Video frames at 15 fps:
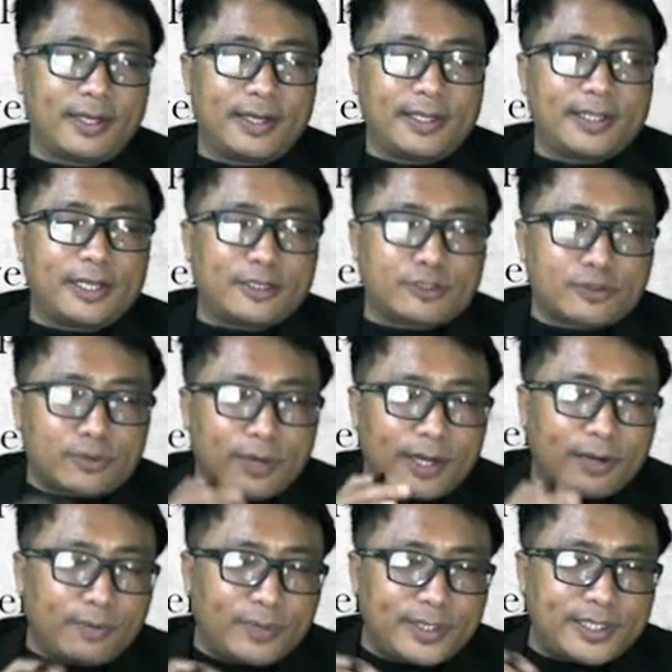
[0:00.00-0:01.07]
The
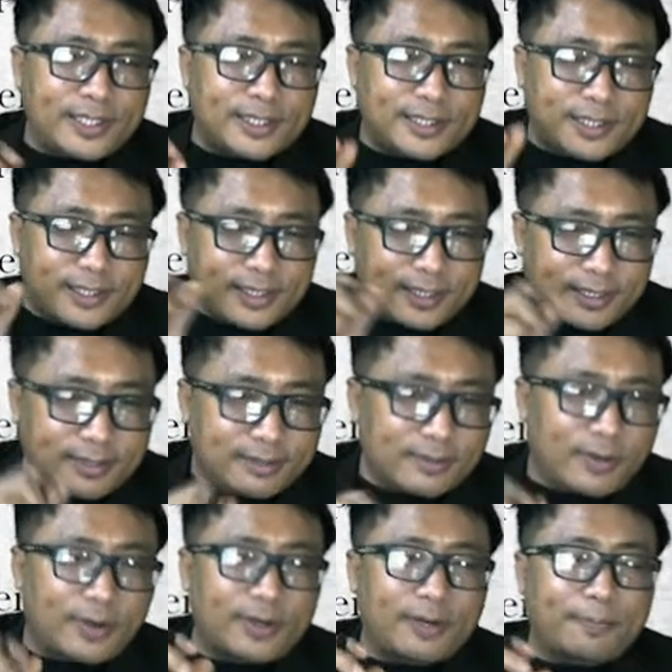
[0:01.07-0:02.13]
soil which is,
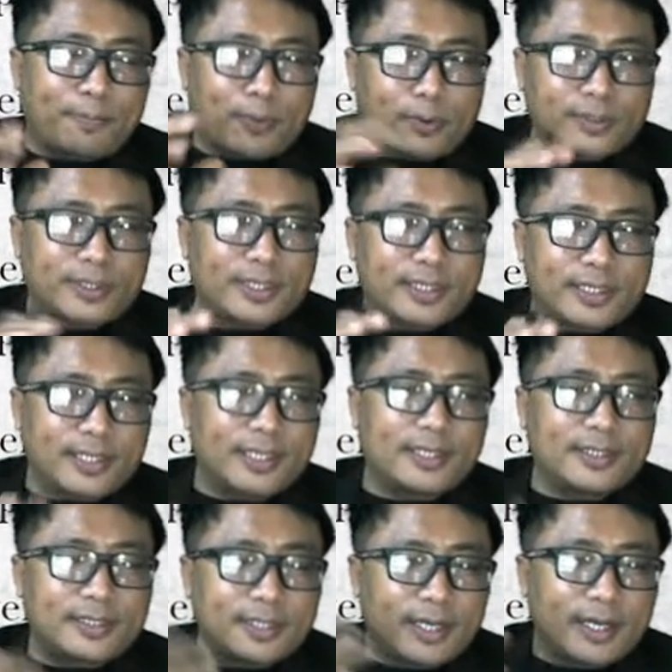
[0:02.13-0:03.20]
or the process, it
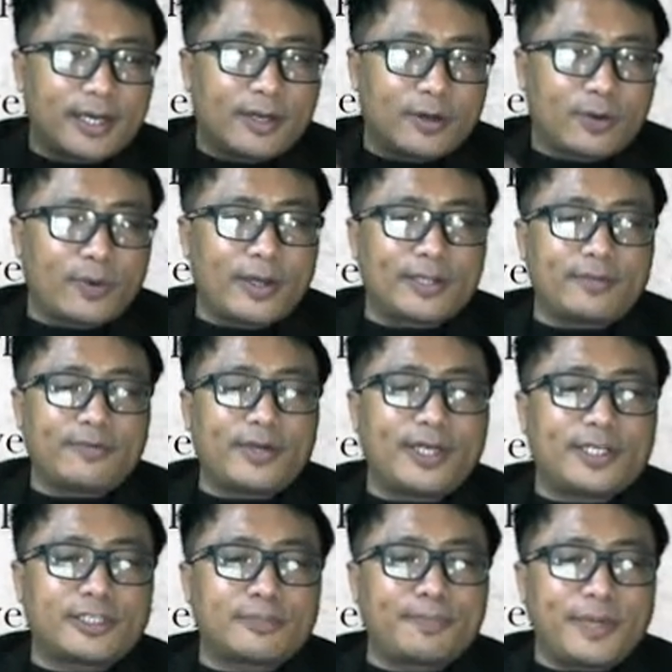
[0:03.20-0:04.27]
is quite
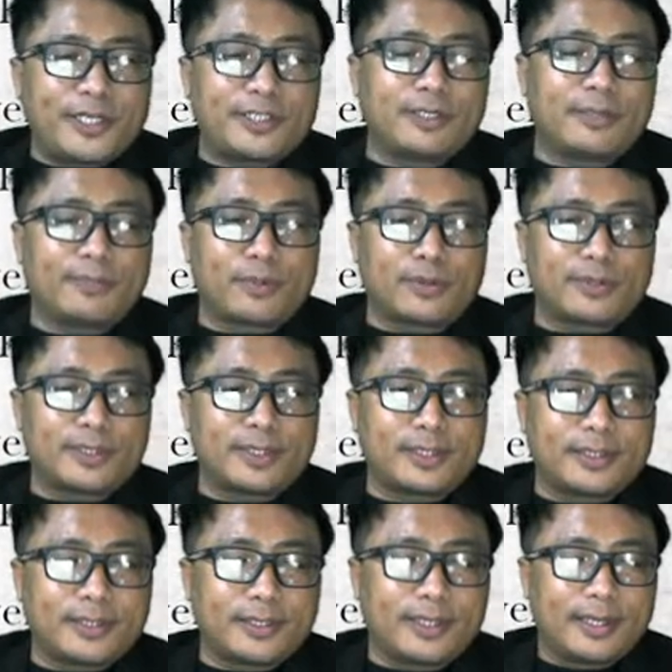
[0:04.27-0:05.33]
very special
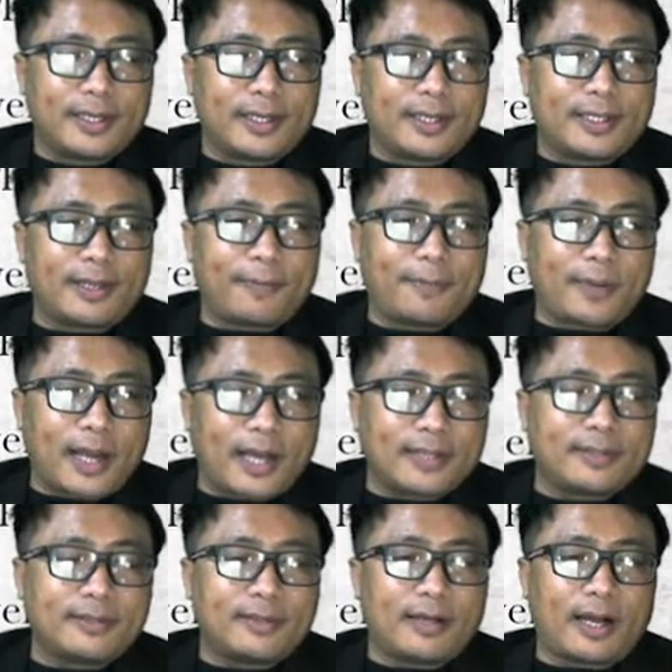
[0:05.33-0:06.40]
process. The
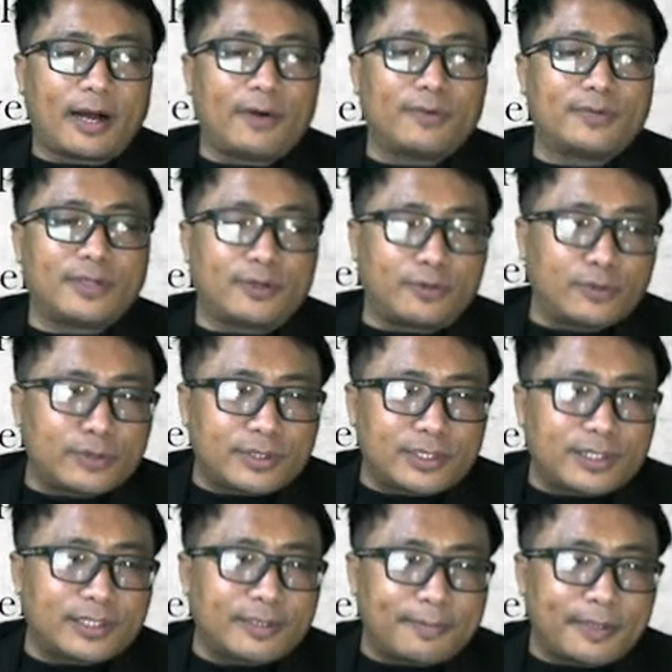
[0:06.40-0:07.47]
plant, how the root
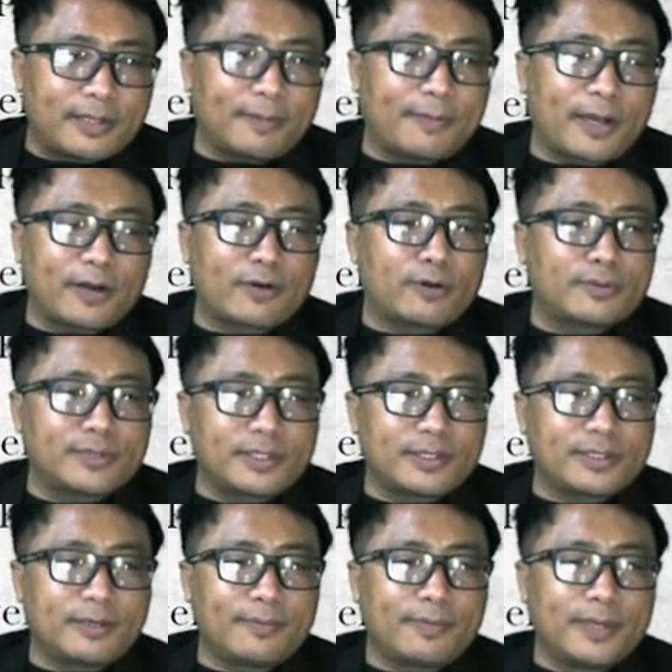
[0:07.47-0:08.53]
system in the mangrove
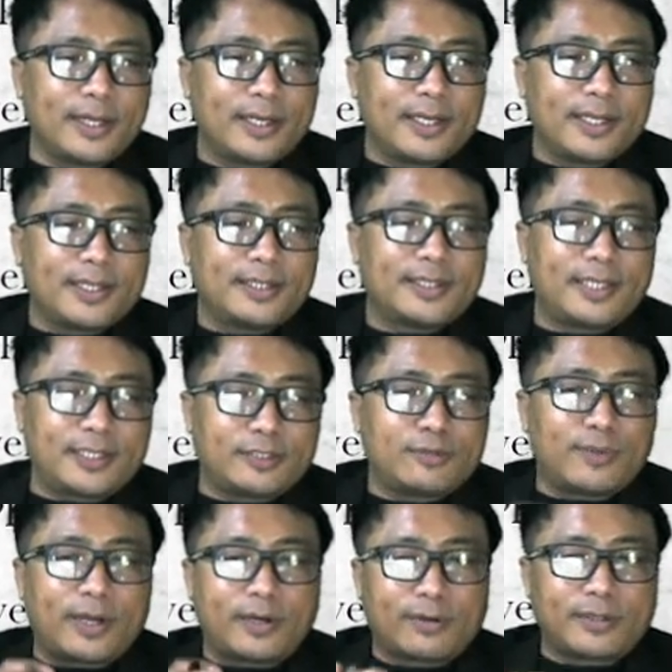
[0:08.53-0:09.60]
system. Since
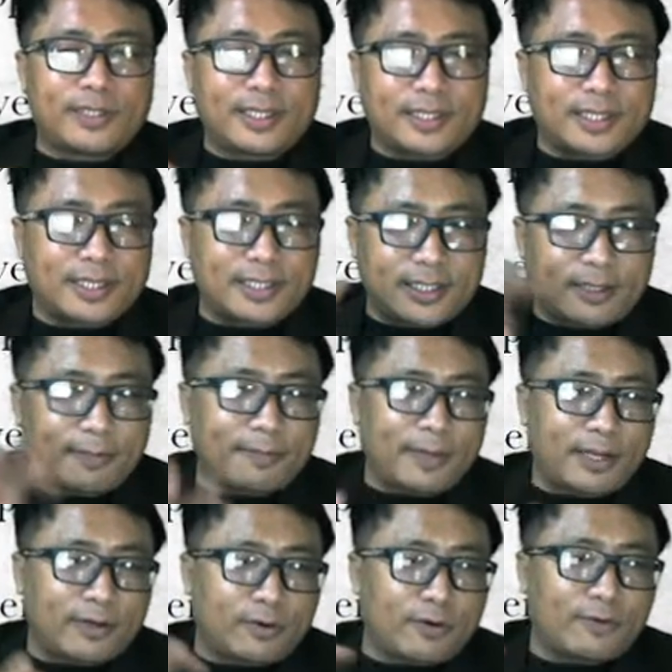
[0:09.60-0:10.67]
we are not discussing the
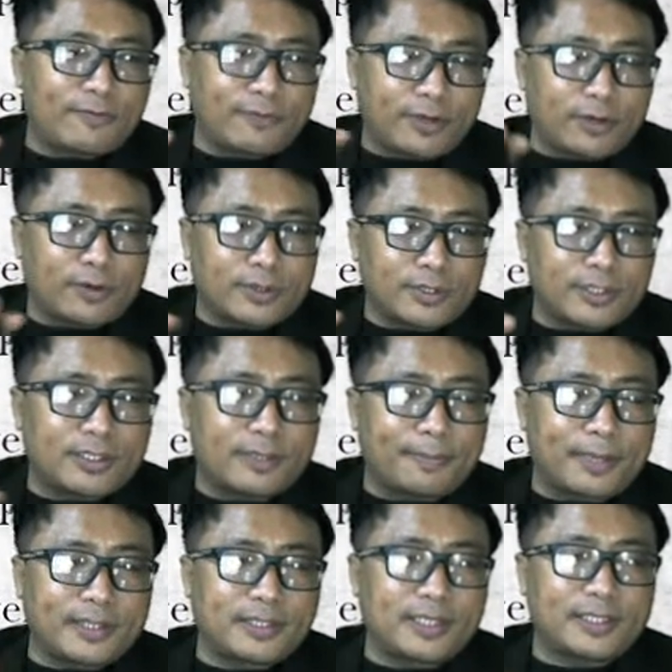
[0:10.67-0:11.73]
mangrove ecosystem
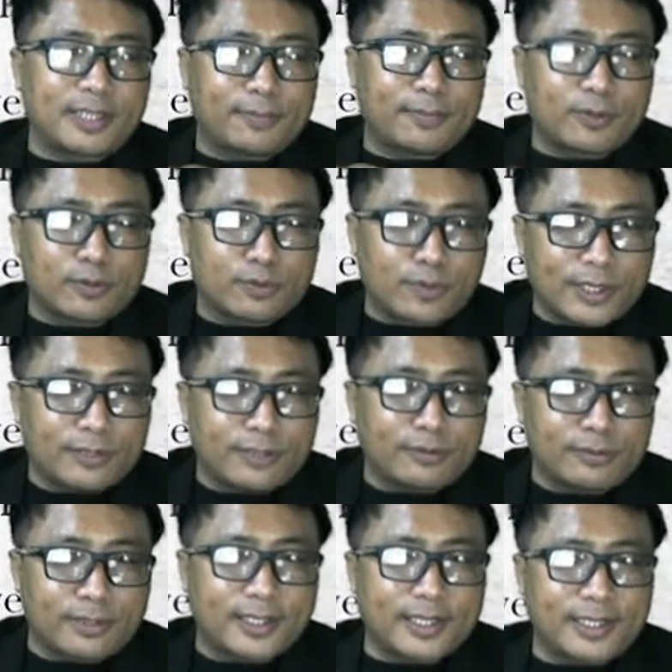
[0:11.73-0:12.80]
as such, I am not going into
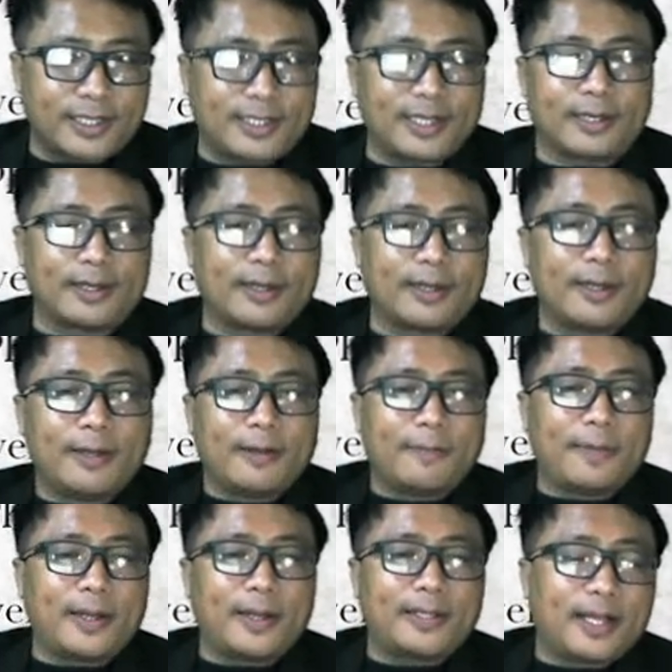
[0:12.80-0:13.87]
that detail.
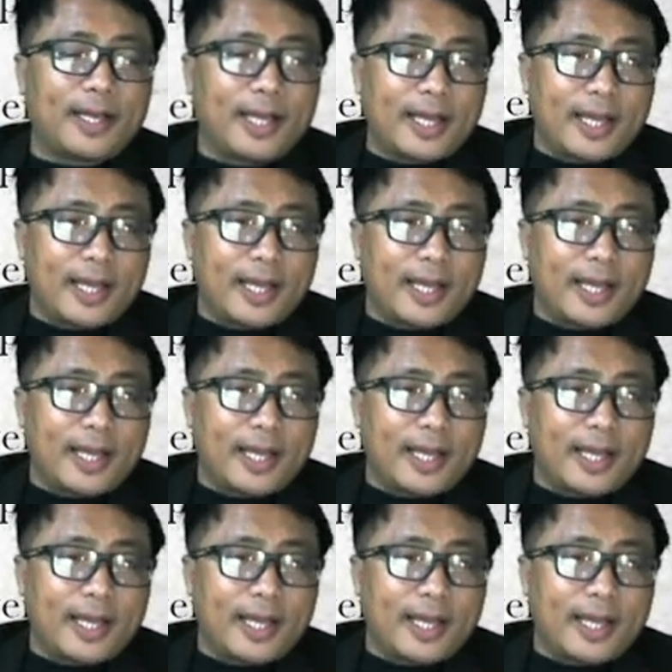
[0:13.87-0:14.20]
But